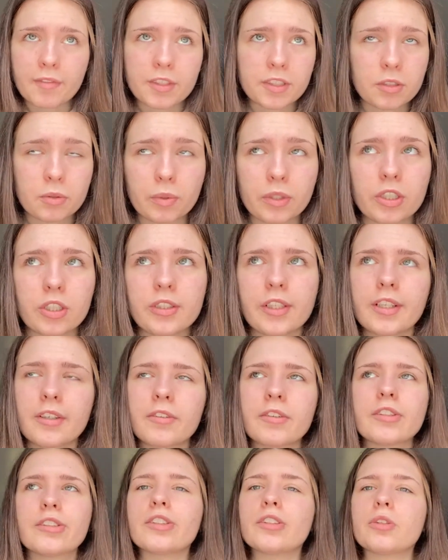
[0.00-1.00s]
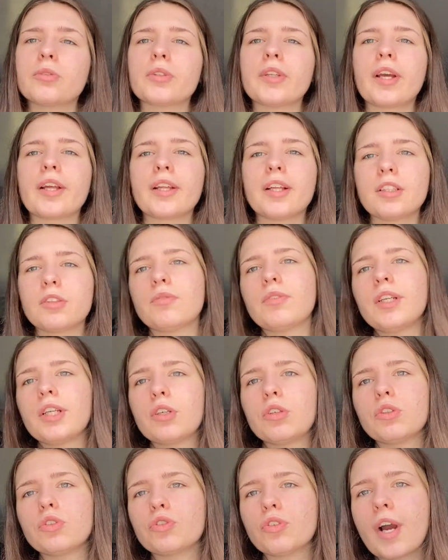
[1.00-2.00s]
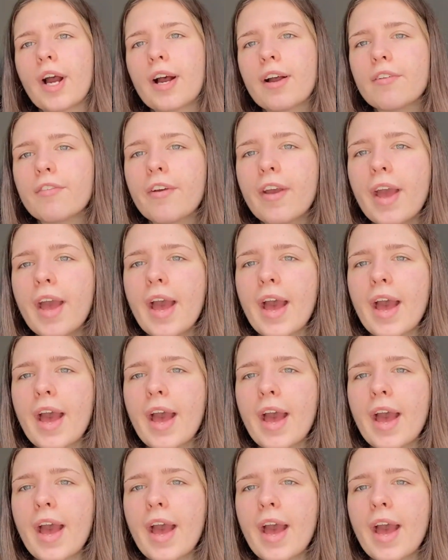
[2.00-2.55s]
This is what she said. She was like, that's a really good drive.